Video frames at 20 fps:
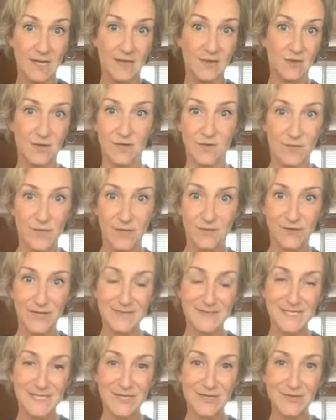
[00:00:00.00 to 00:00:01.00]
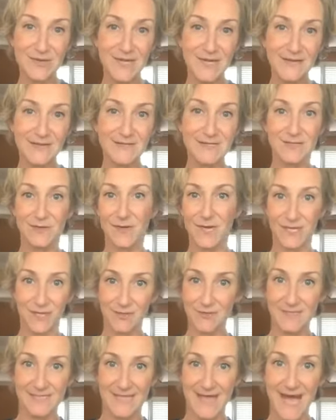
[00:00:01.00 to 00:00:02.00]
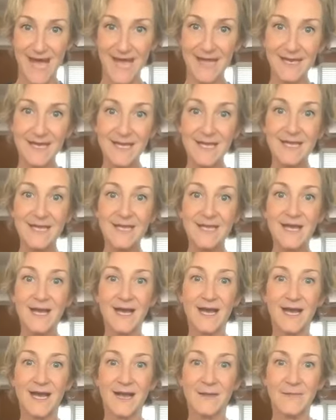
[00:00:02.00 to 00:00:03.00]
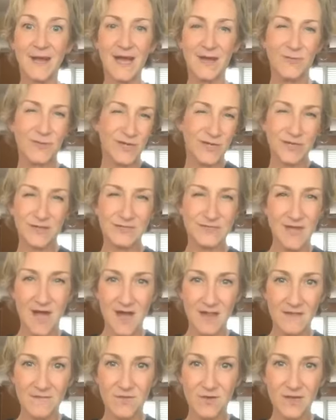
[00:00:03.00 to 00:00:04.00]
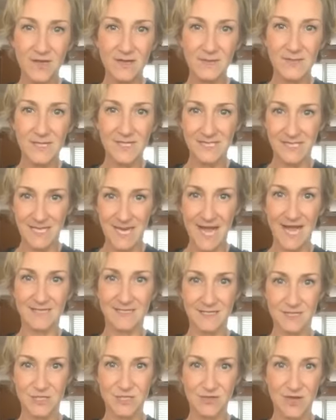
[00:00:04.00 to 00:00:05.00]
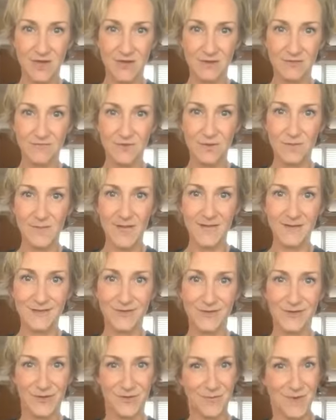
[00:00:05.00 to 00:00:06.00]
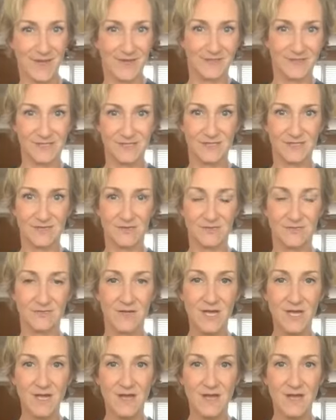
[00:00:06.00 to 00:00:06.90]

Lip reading: cook with grapeseed oil, so I use that. I wouldn't use olive oil because it has a strong aroma and you don't want it to,